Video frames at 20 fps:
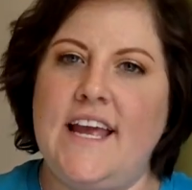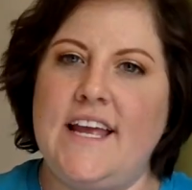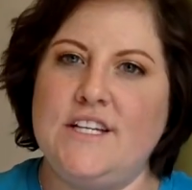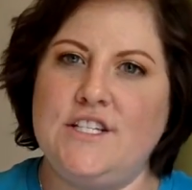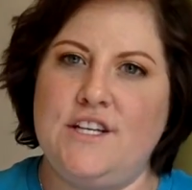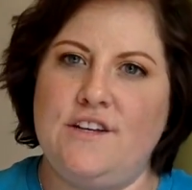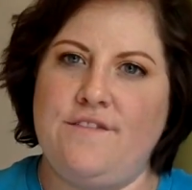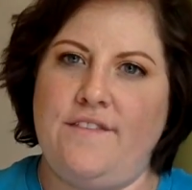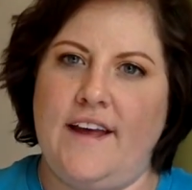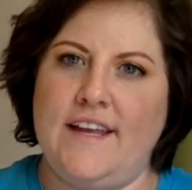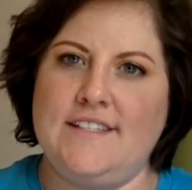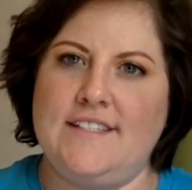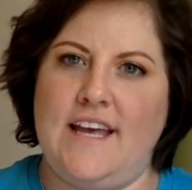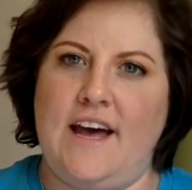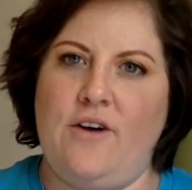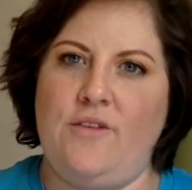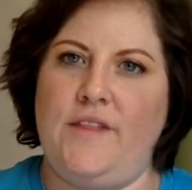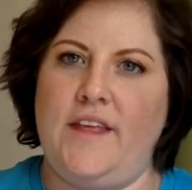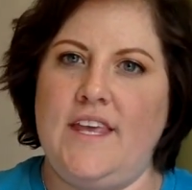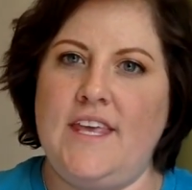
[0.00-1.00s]
and she finds
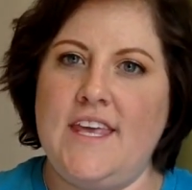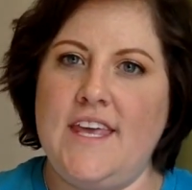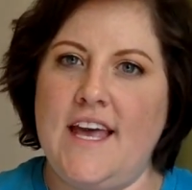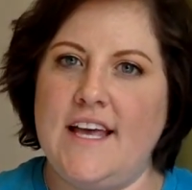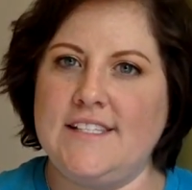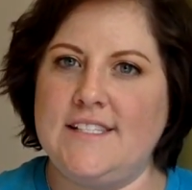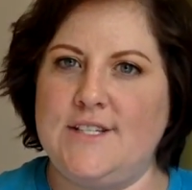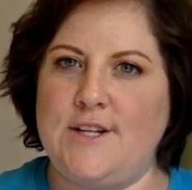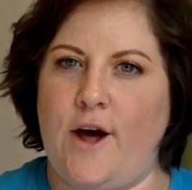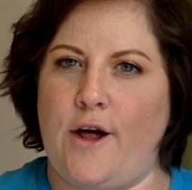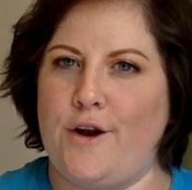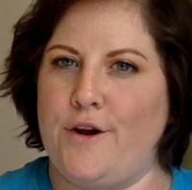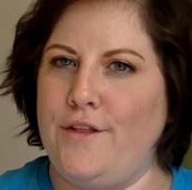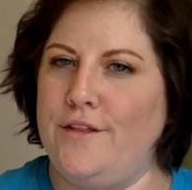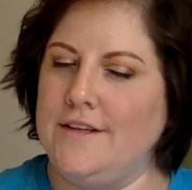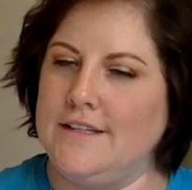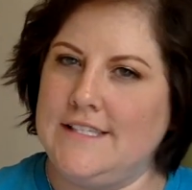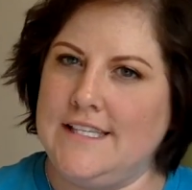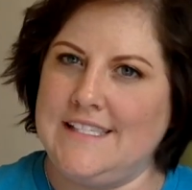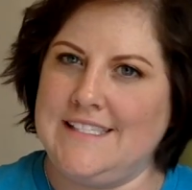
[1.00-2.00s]
out that he has a daughter
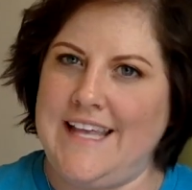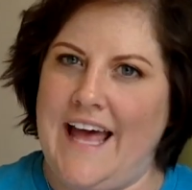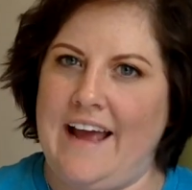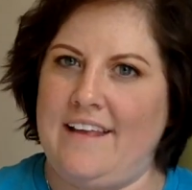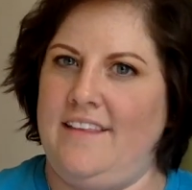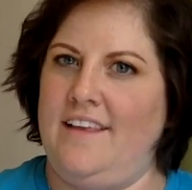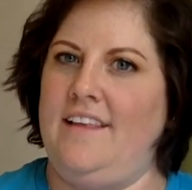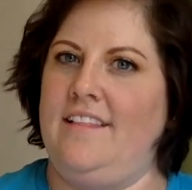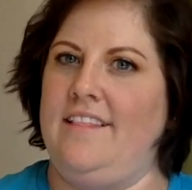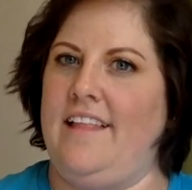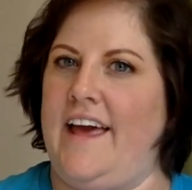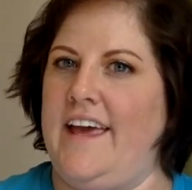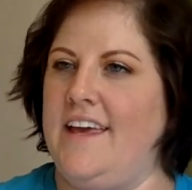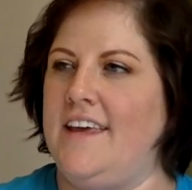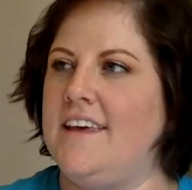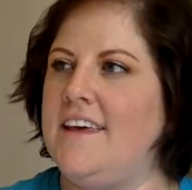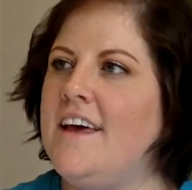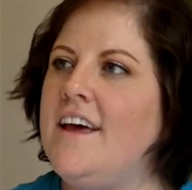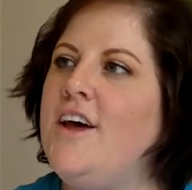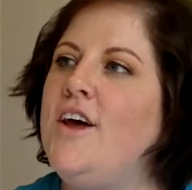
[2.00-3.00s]
that looks exactly
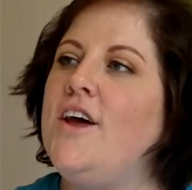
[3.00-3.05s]
like